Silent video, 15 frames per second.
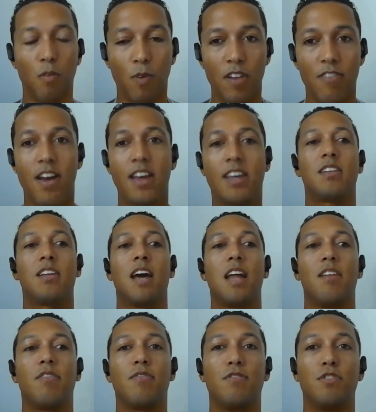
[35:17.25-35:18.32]
what if I could
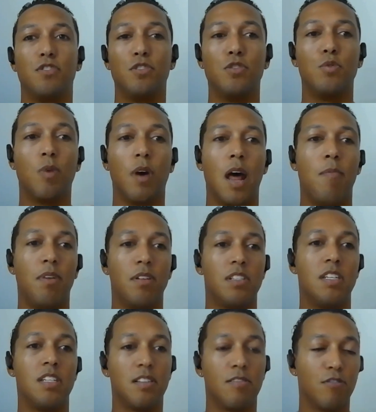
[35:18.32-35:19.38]
kind of do what
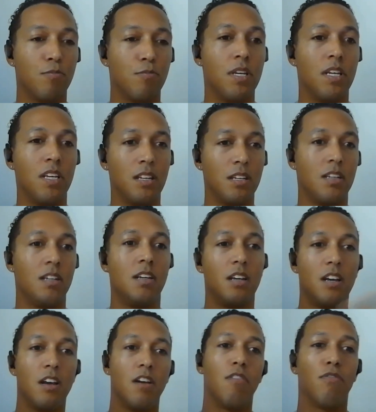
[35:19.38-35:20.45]
MLT did for me
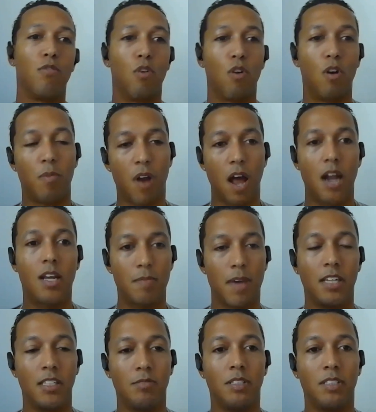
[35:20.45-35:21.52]
for product
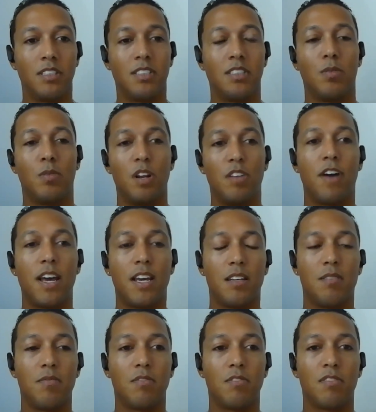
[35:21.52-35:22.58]
management? What if I
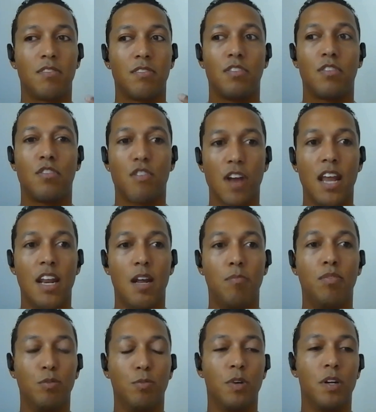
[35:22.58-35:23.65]
could create a
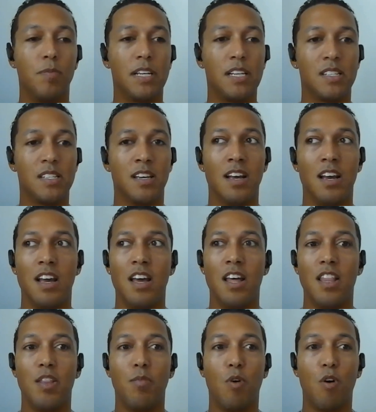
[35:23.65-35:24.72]
blueprint? Because
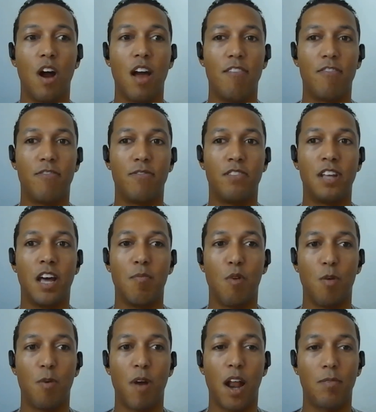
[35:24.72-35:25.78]
the more I've done
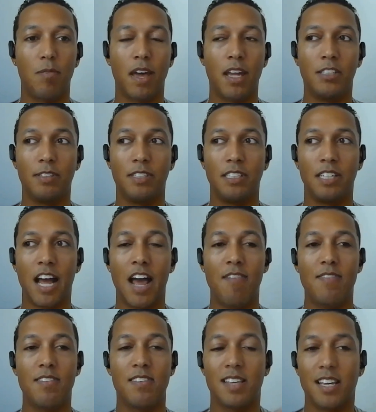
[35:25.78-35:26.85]
more product management, I
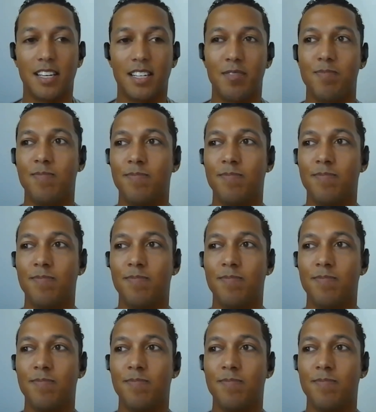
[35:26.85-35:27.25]
have this like